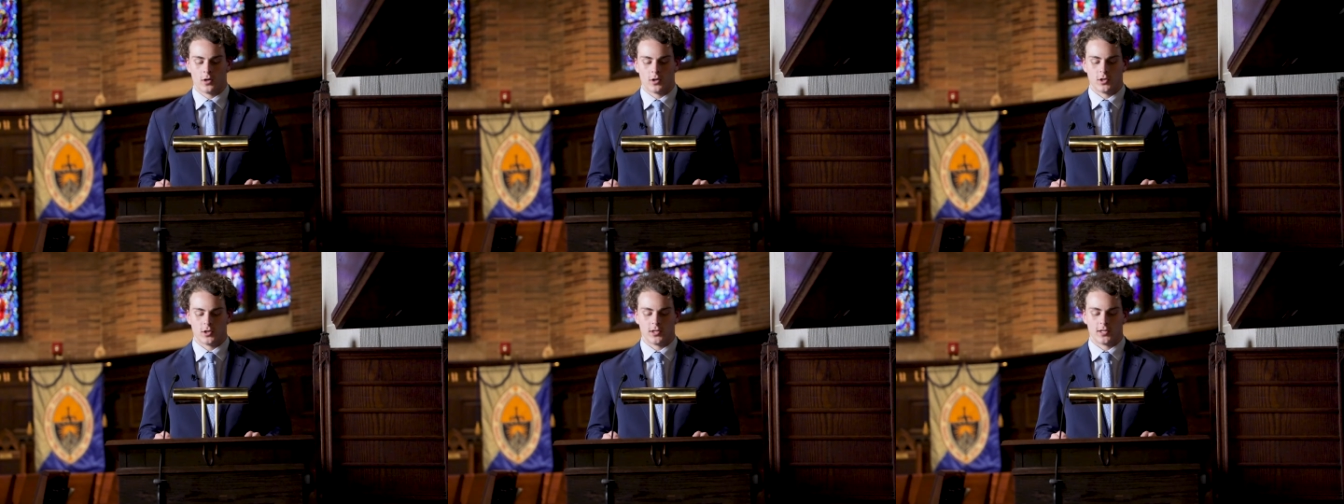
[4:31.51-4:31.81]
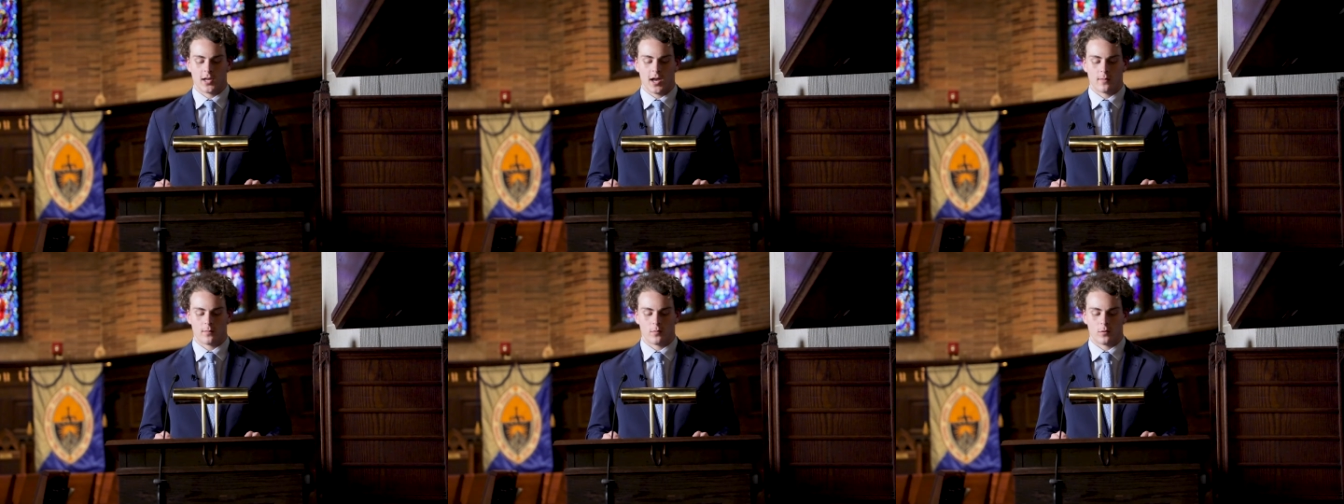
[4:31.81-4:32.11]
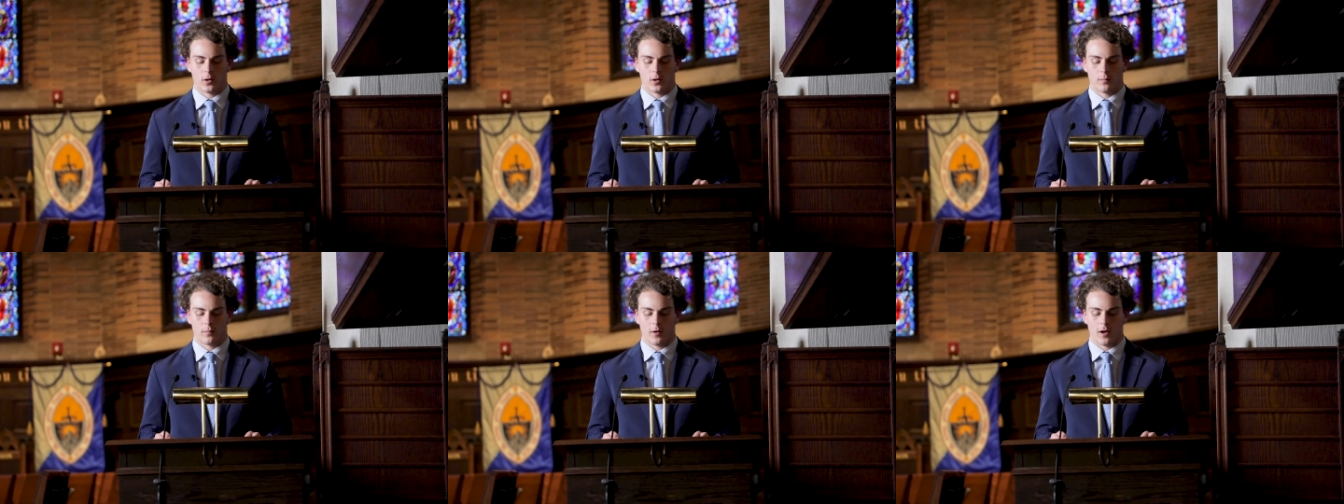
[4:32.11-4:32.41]
She's head
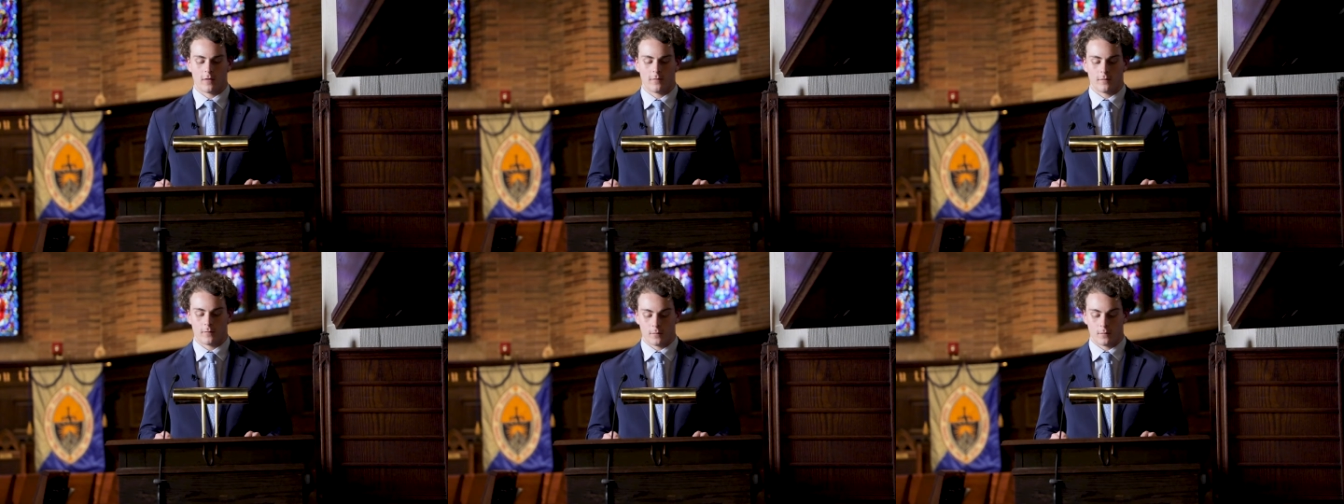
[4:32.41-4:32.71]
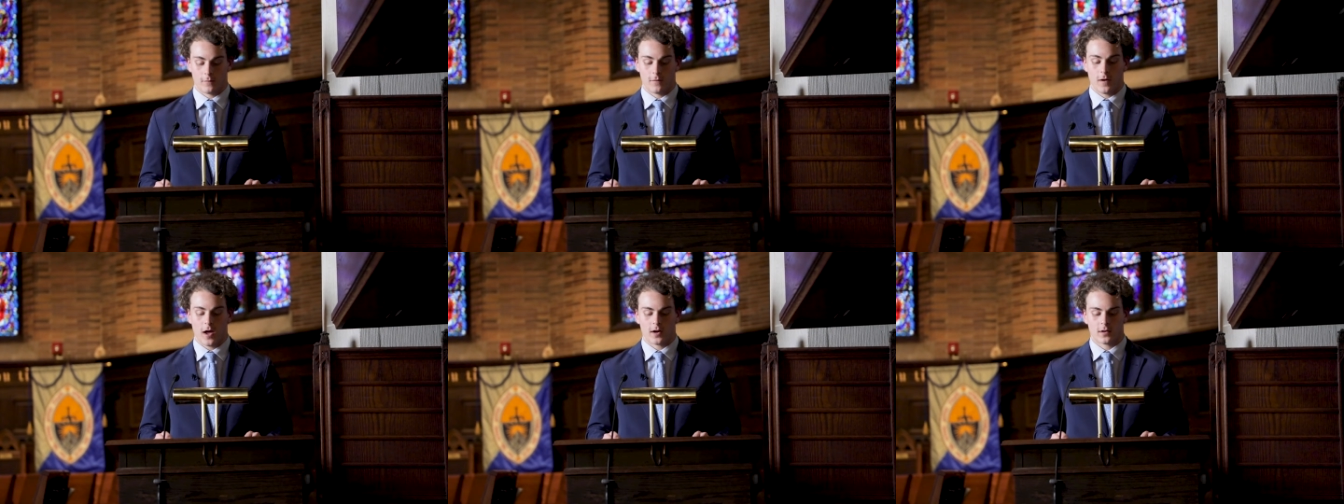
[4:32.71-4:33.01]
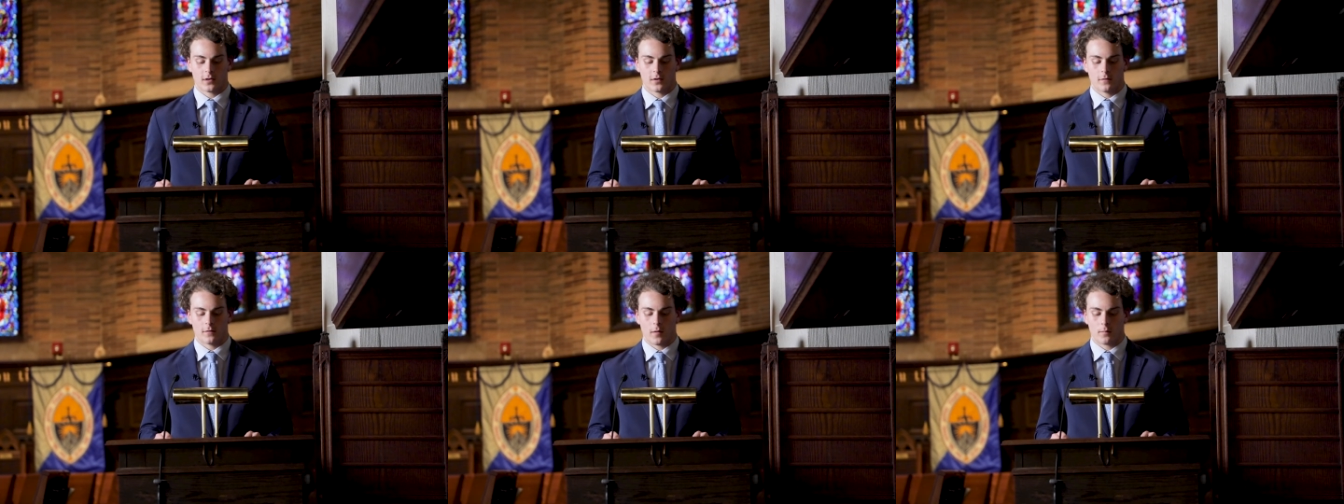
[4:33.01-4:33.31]

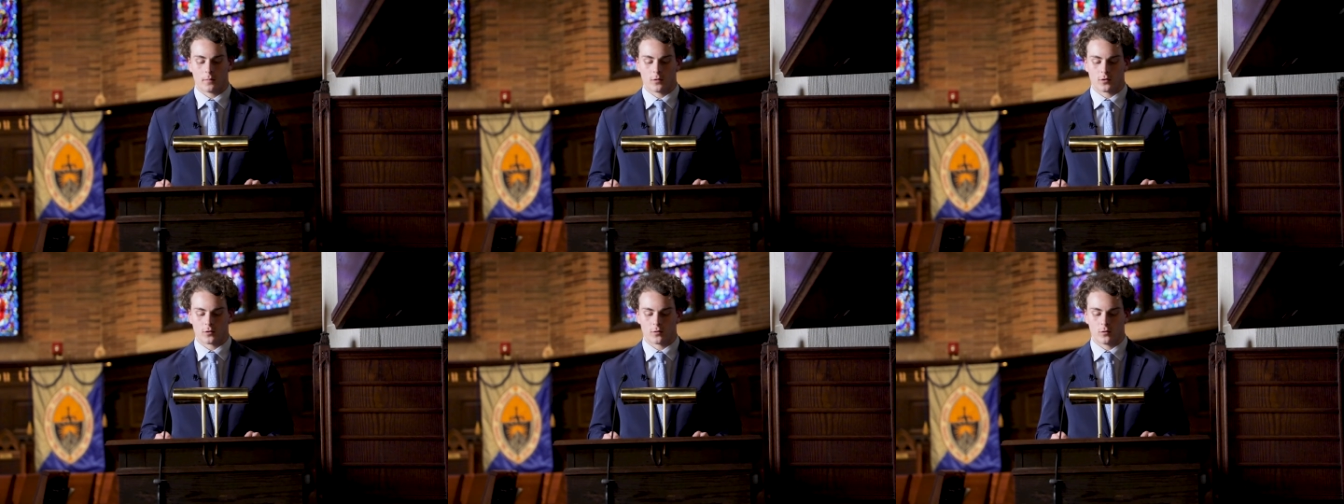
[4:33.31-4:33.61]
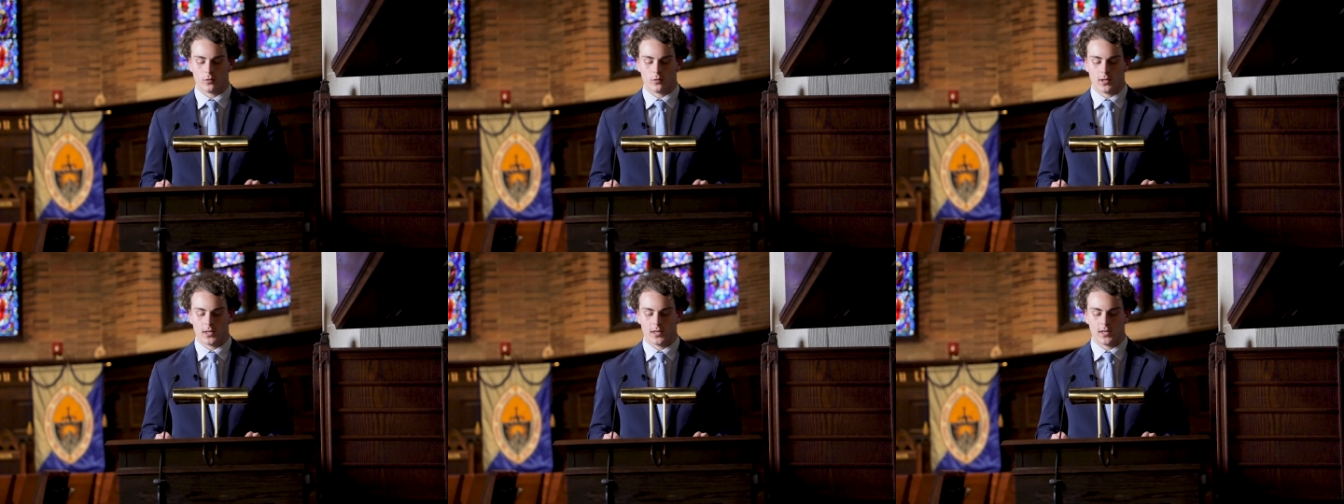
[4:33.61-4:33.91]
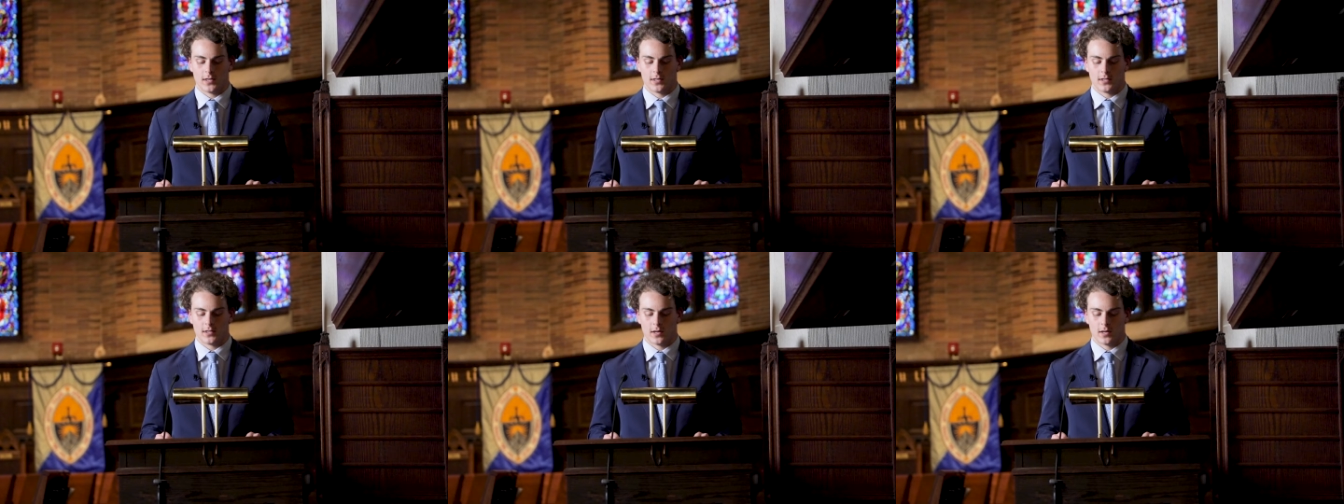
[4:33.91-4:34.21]
prefect of Upper School
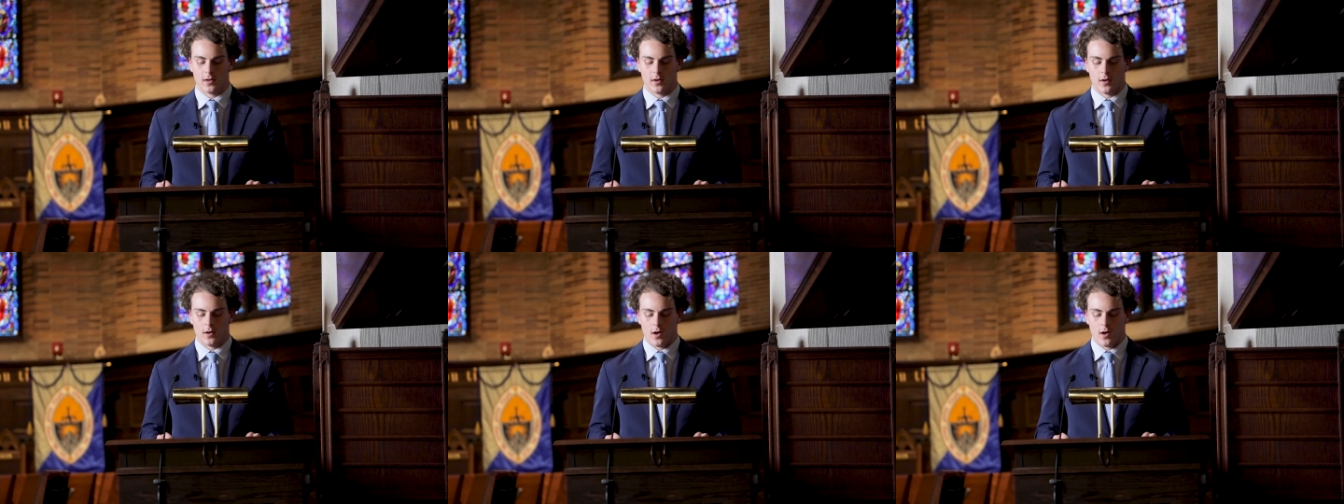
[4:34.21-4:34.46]
East,